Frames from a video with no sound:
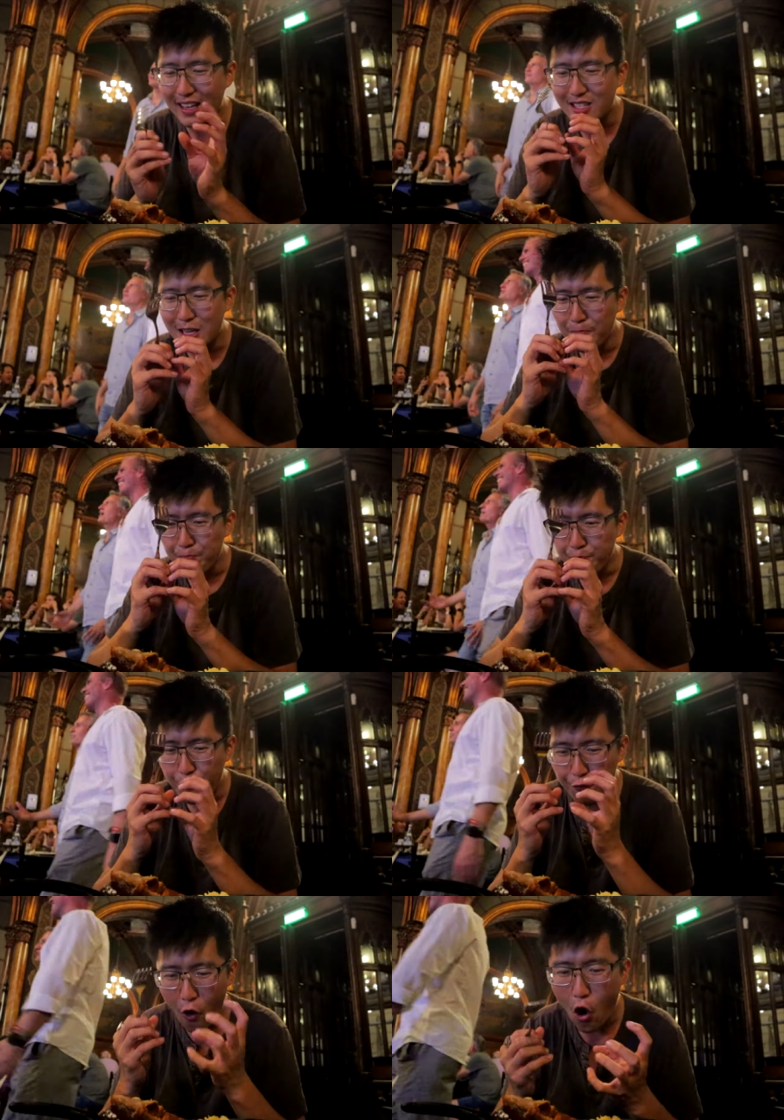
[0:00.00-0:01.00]
is
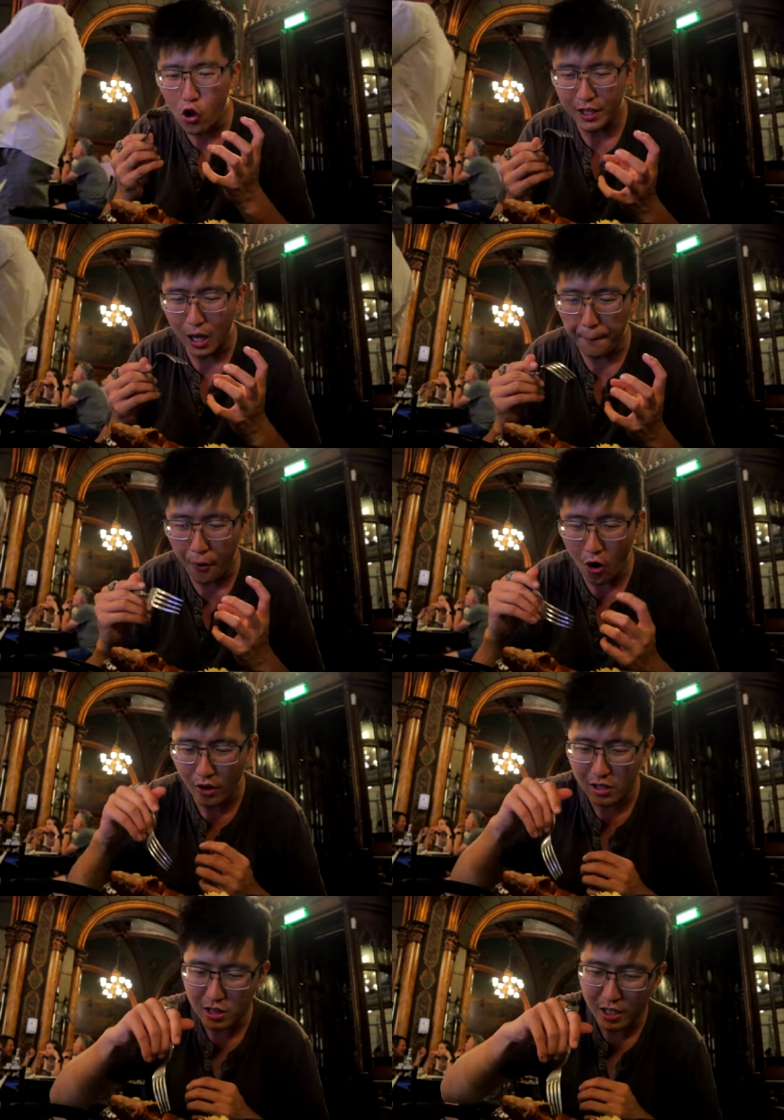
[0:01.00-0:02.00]
falling
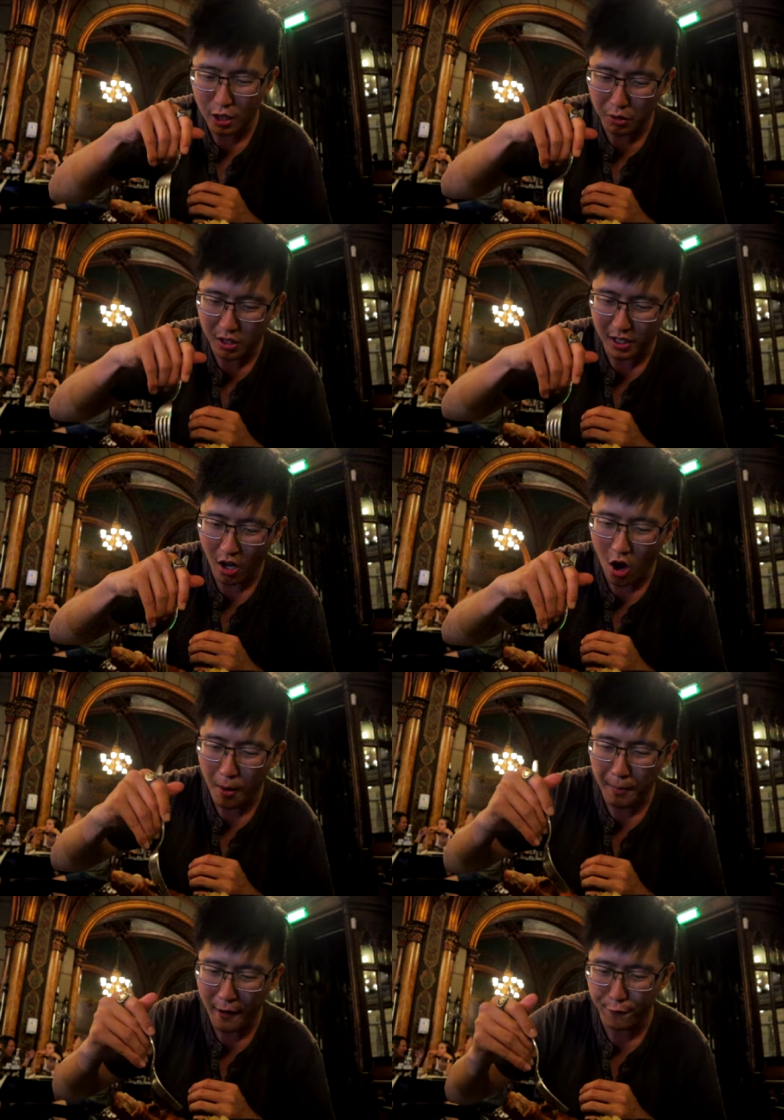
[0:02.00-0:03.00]
apart literally on my